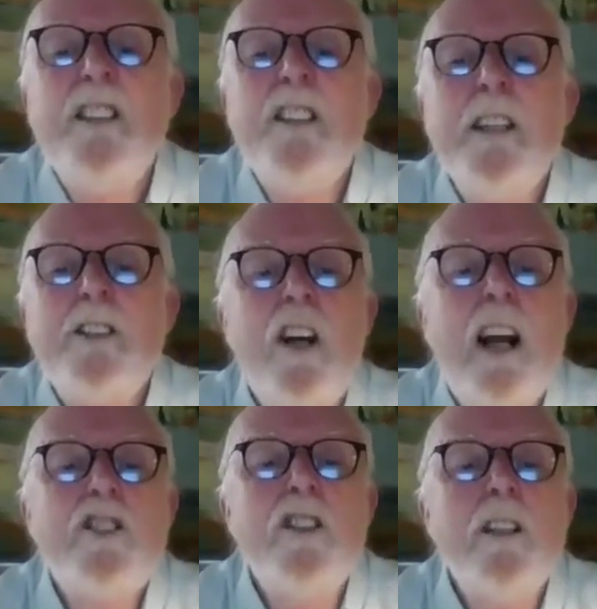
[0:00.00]
The
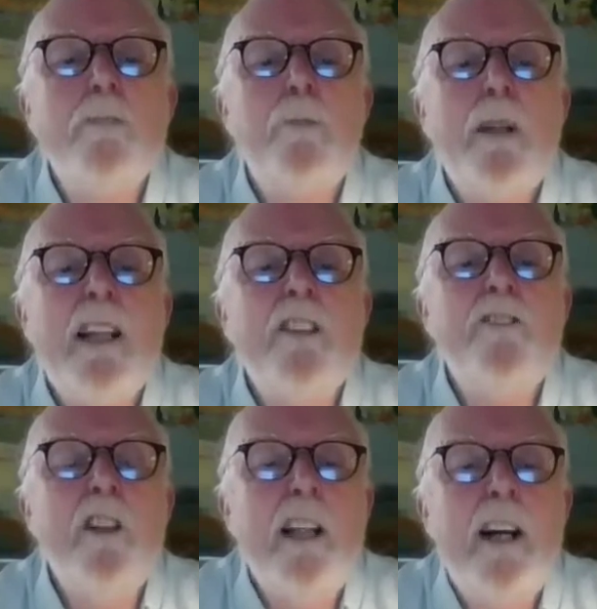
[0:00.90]
attraction of
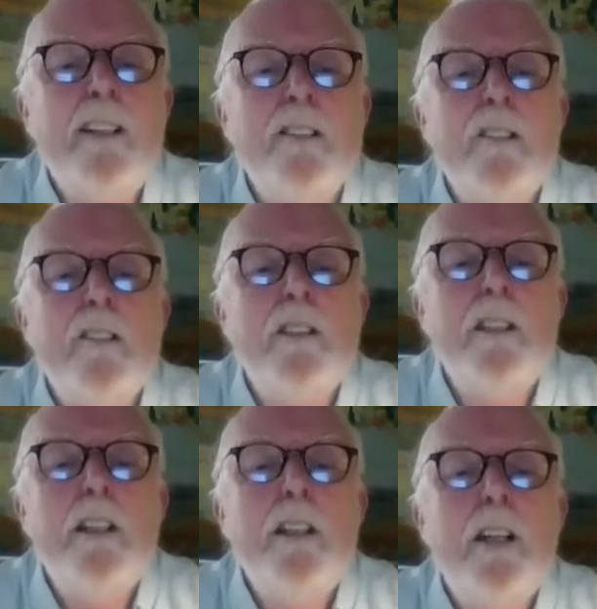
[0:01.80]
plentiful land
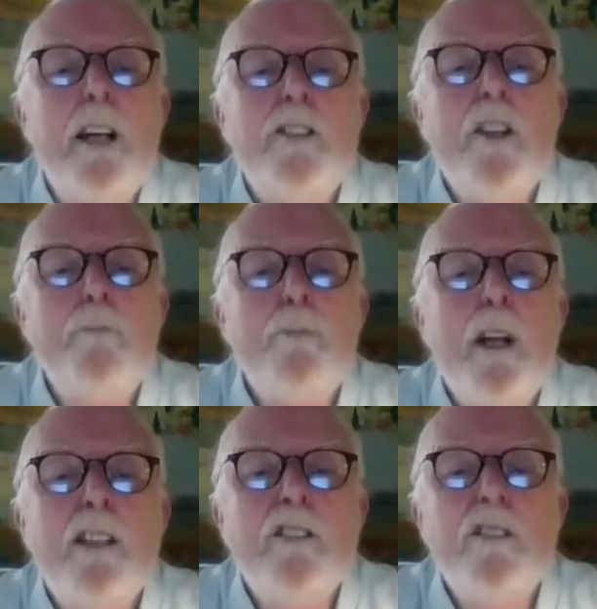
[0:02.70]
at cheap
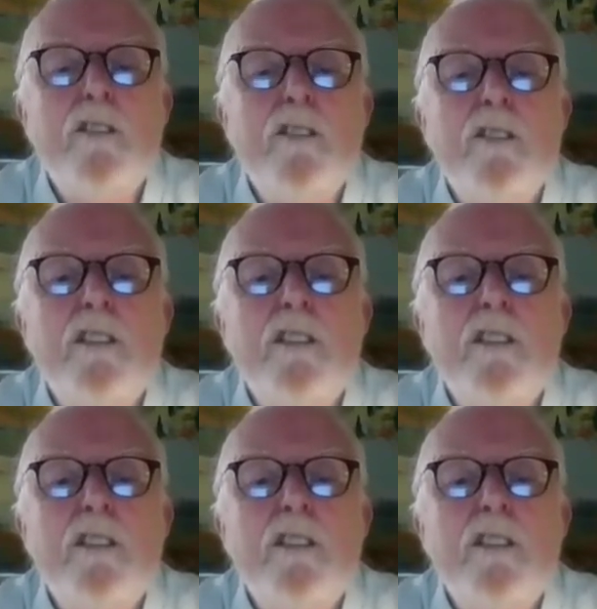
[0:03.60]
prices,